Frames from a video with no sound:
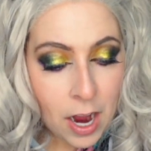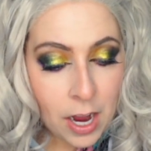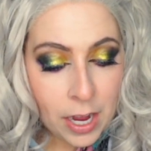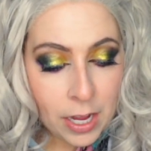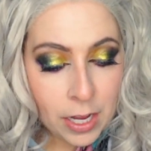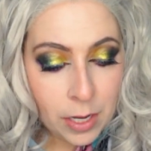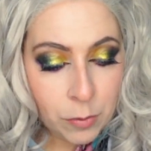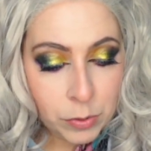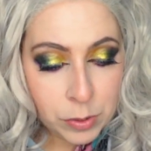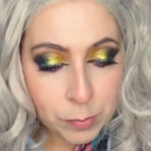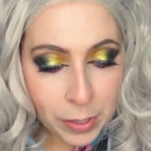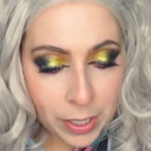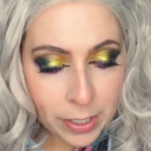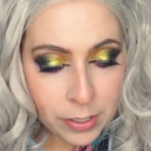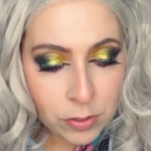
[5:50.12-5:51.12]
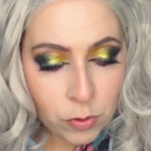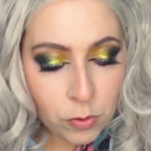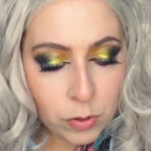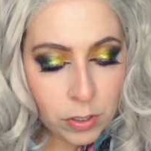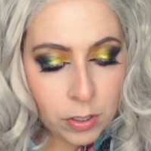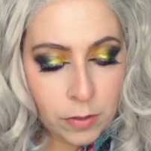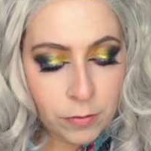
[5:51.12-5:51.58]
I was planning to
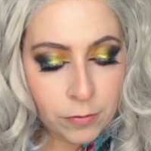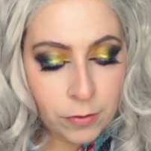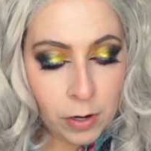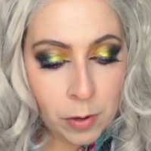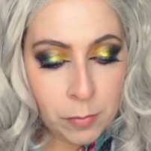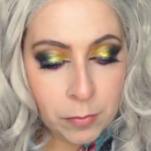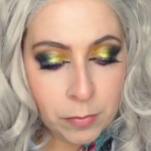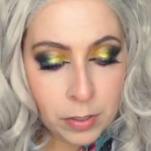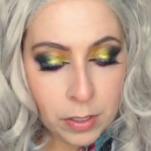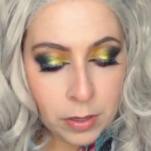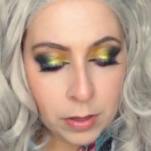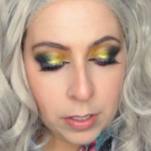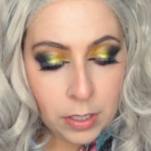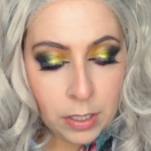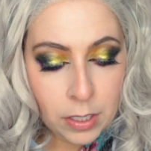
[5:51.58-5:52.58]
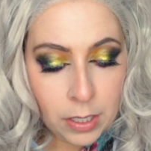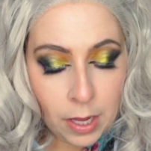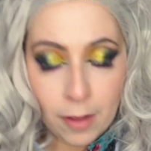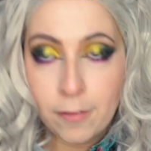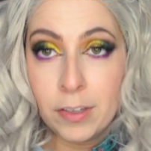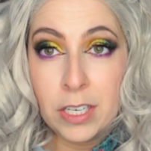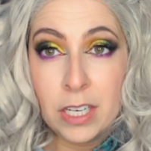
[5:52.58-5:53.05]
order from the
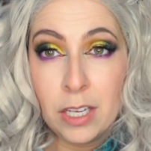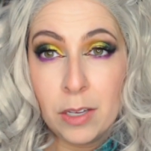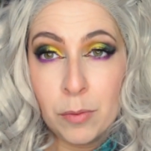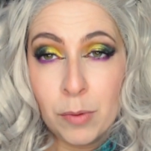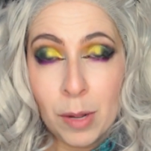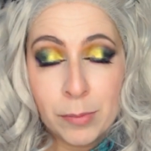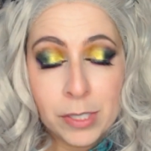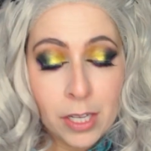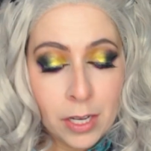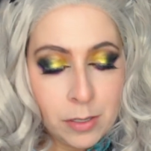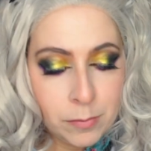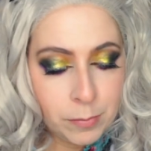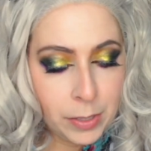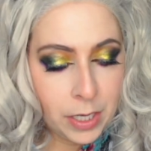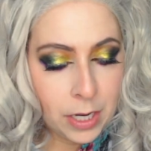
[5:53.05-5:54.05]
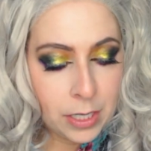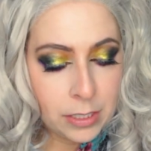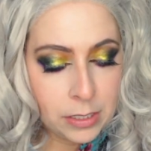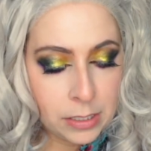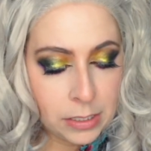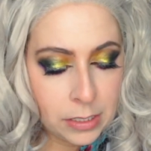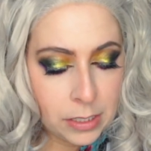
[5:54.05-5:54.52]
KVD website
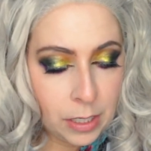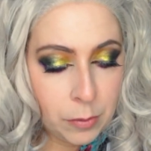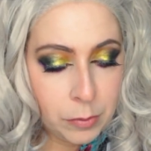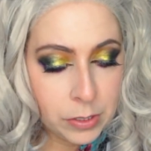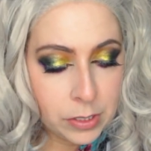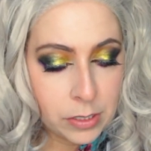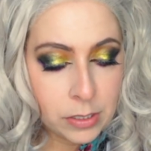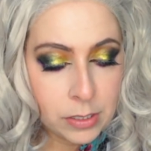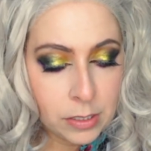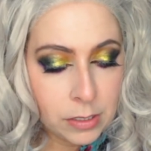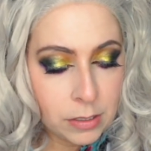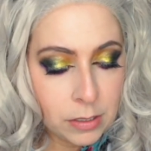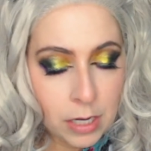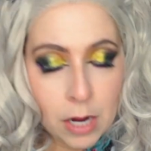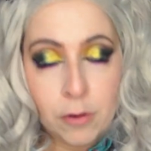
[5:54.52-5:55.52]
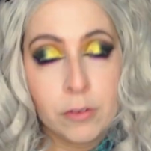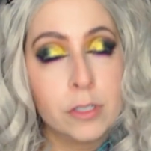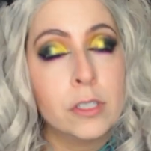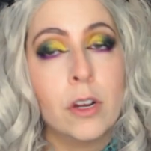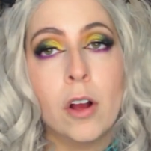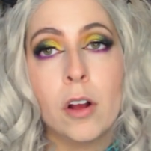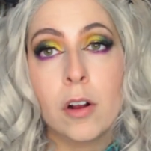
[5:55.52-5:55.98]
because it was out of
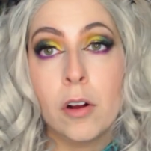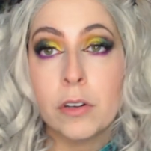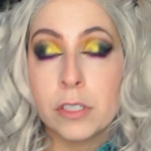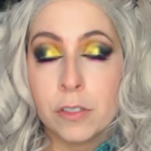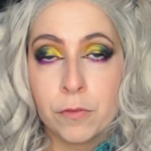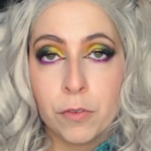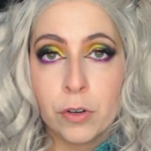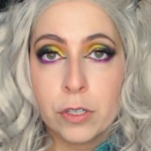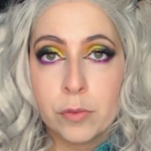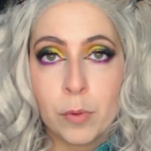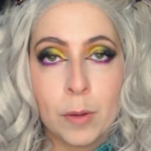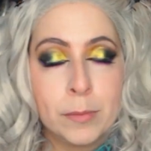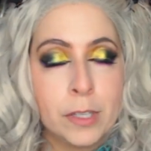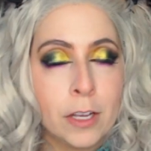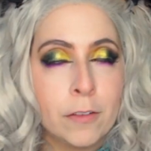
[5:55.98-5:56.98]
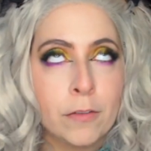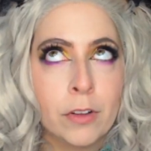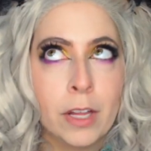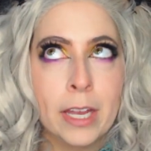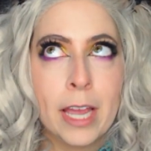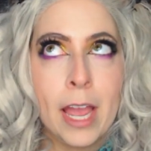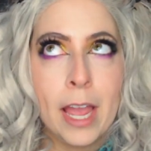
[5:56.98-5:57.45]
stock on Sephora's website for
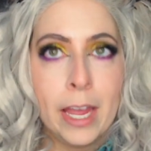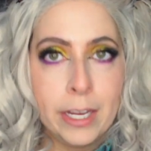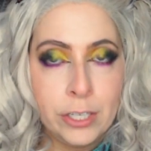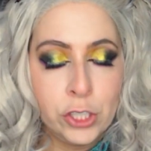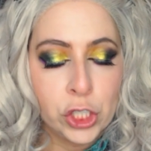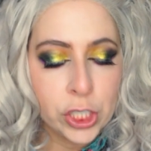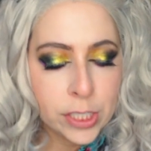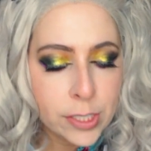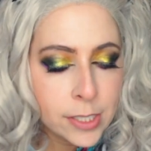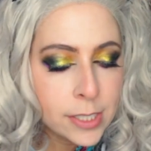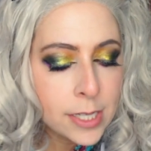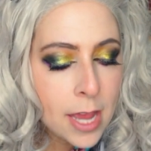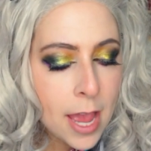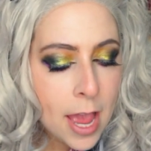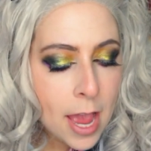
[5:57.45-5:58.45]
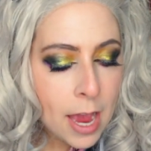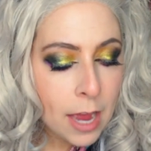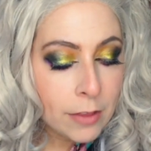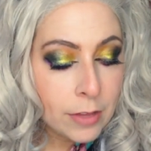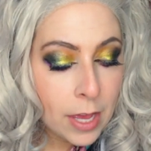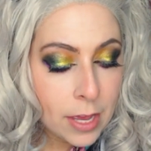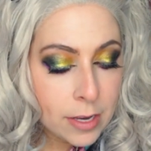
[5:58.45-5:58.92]
like ages,
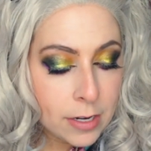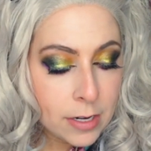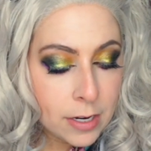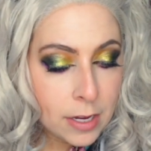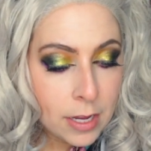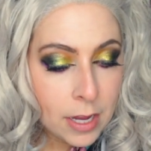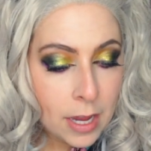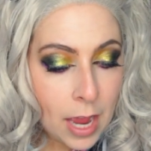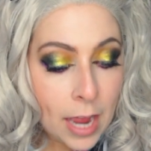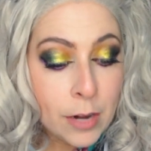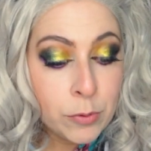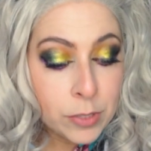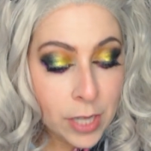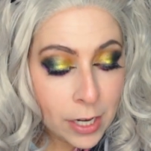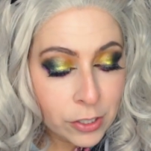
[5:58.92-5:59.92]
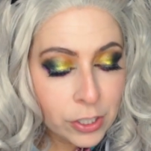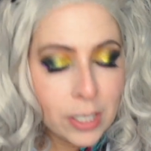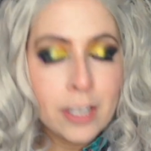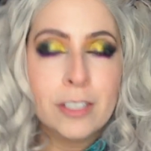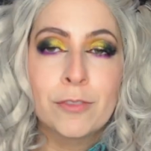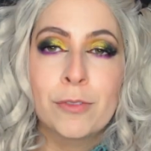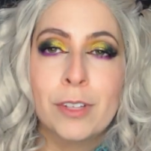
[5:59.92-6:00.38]
and it was actually,
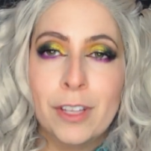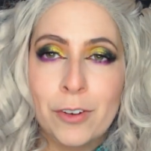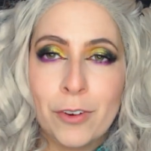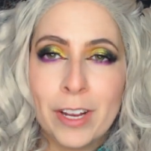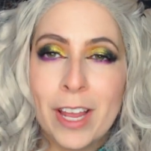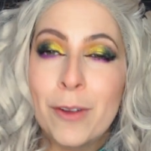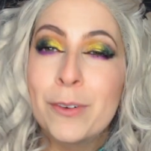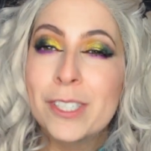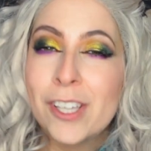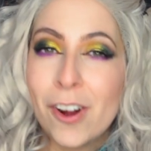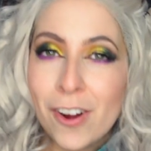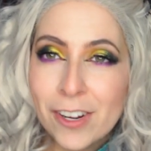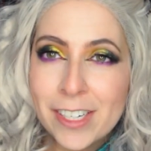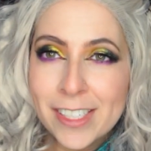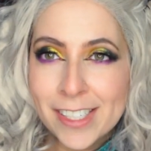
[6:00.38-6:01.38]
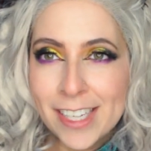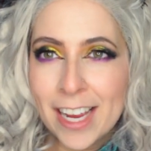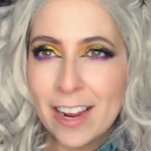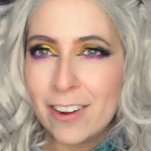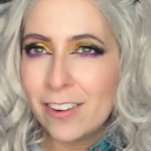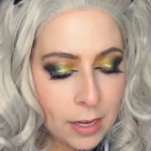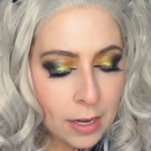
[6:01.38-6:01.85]
it's really annoying, it was on
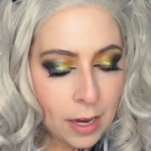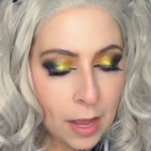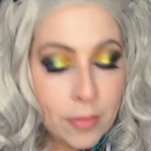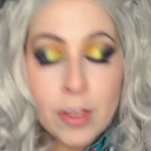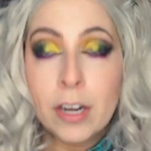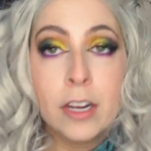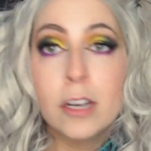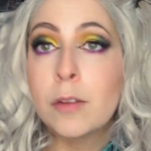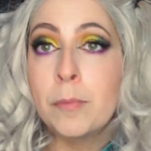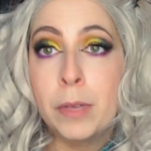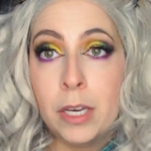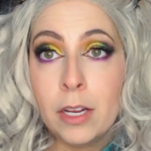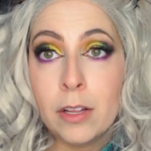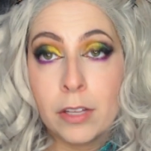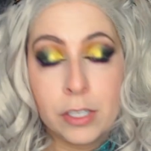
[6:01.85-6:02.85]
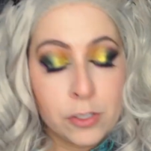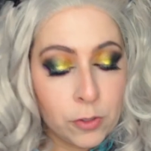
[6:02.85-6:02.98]
sale and then it immediately